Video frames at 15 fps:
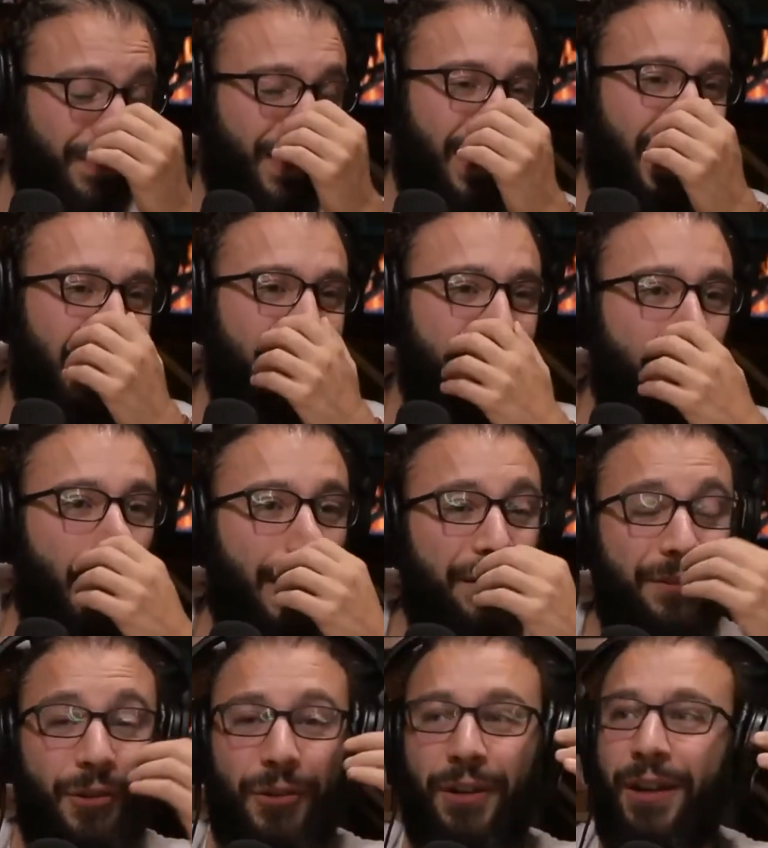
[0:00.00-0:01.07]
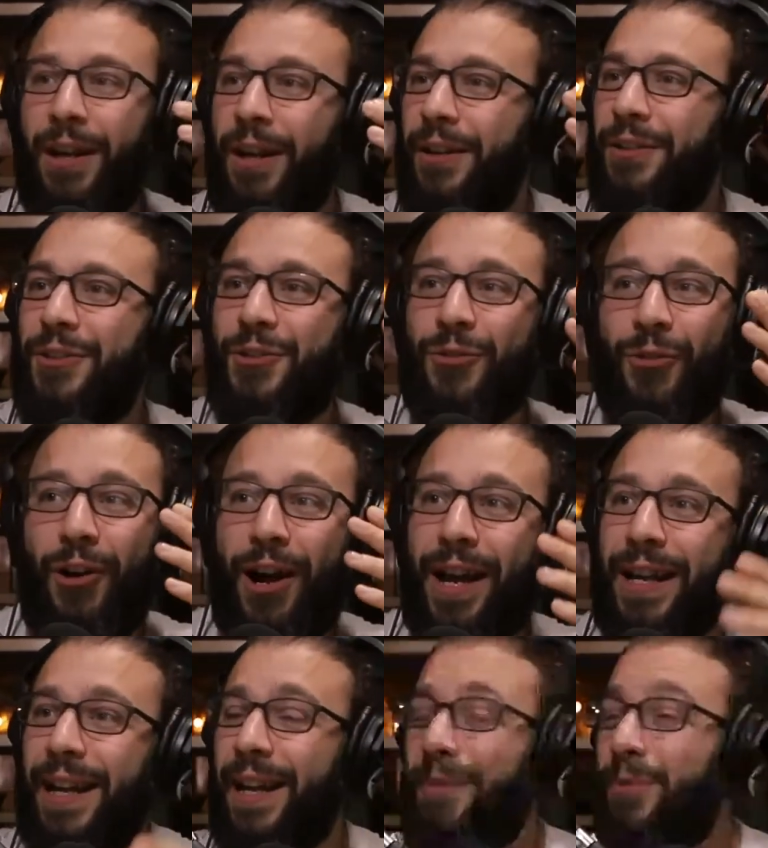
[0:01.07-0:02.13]
And so I start
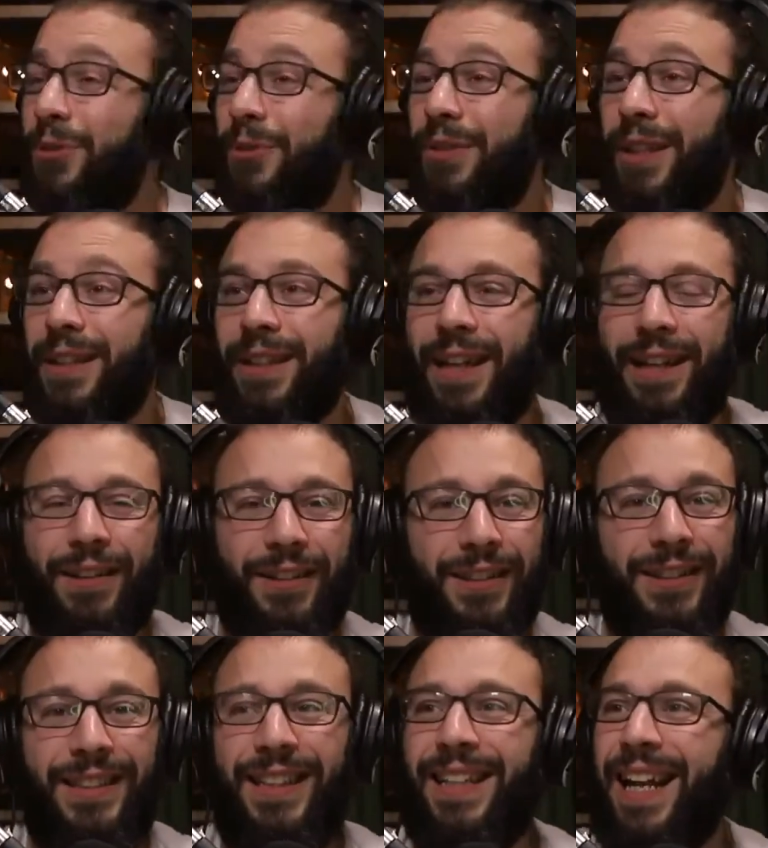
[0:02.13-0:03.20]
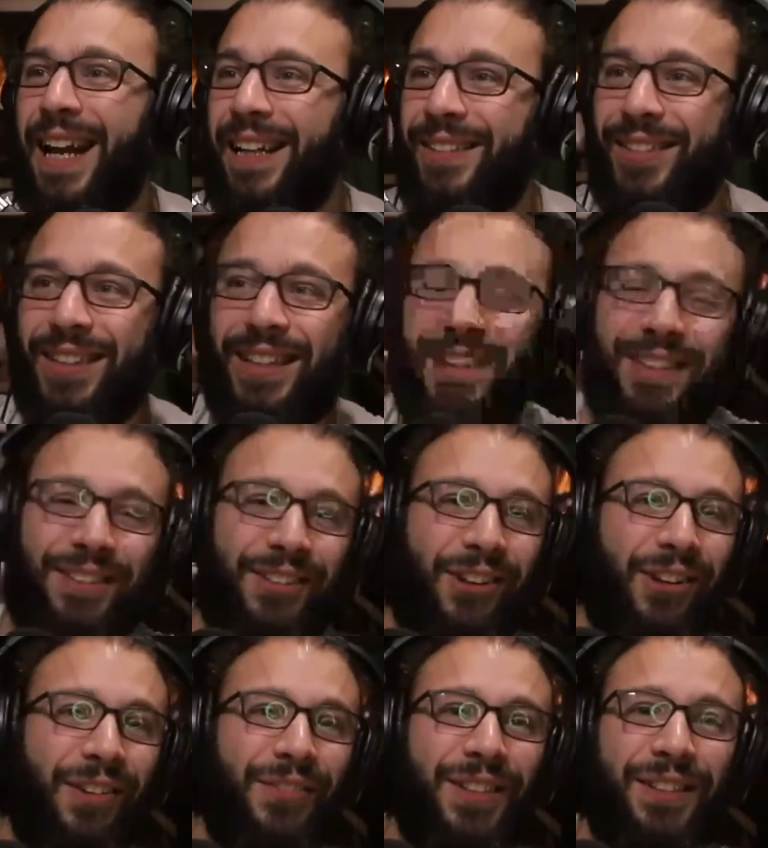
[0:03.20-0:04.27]
drying it. I'm using like Kleenexes and
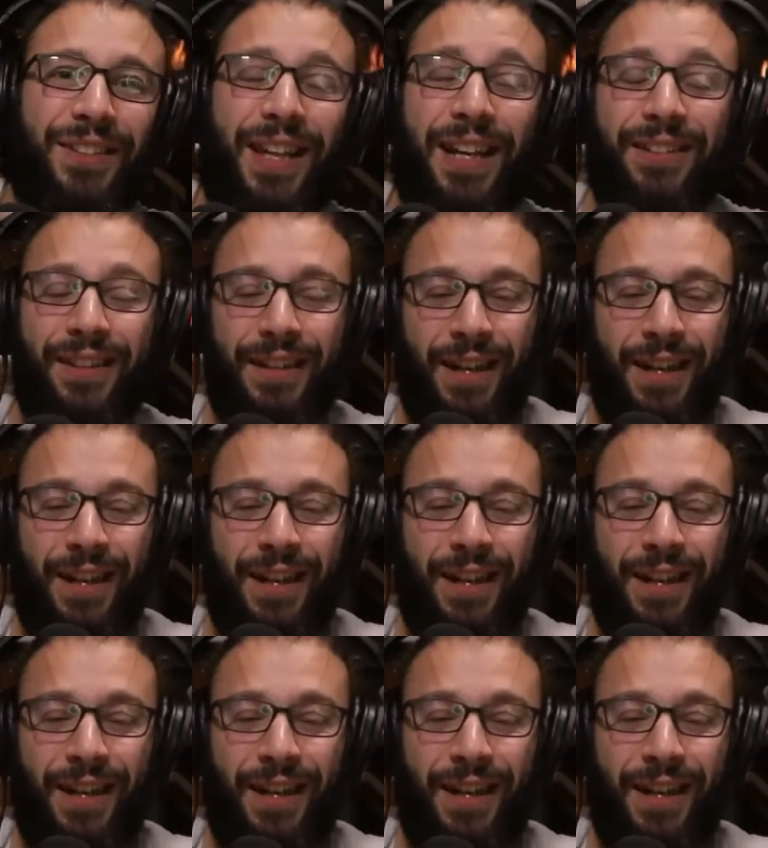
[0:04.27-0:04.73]
all of these things.